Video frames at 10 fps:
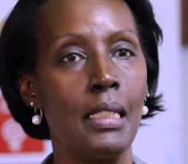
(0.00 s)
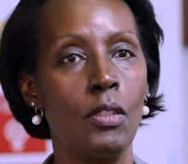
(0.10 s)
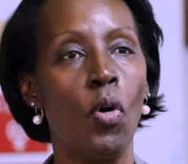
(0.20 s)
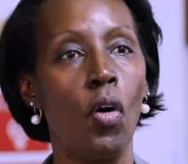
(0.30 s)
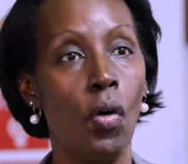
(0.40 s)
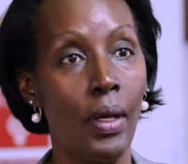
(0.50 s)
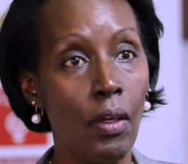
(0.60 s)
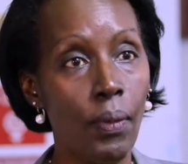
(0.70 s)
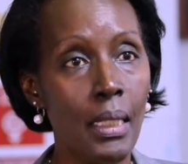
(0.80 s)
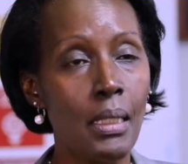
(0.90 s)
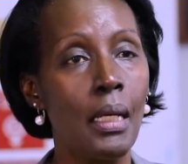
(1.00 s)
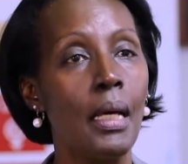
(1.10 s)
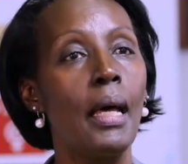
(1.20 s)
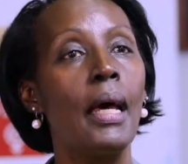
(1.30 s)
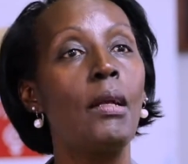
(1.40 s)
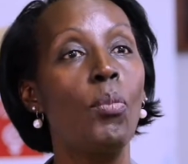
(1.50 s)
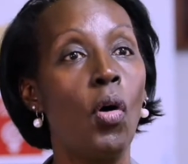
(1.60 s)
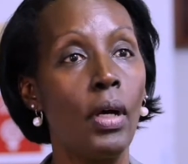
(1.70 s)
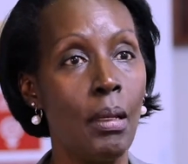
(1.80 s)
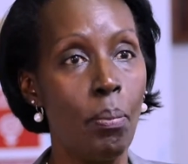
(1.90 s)
is more coherent and
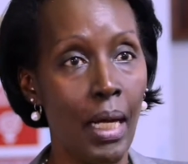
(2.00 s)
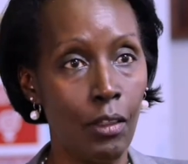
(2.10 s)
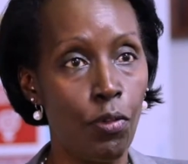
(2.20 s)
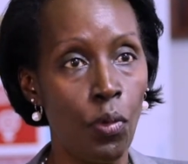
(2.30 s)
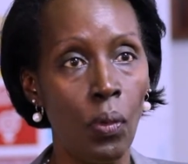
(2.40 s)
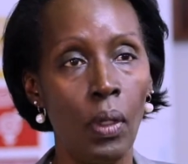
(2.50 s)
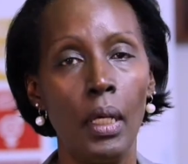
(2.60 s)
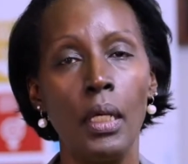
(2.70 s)
more impactful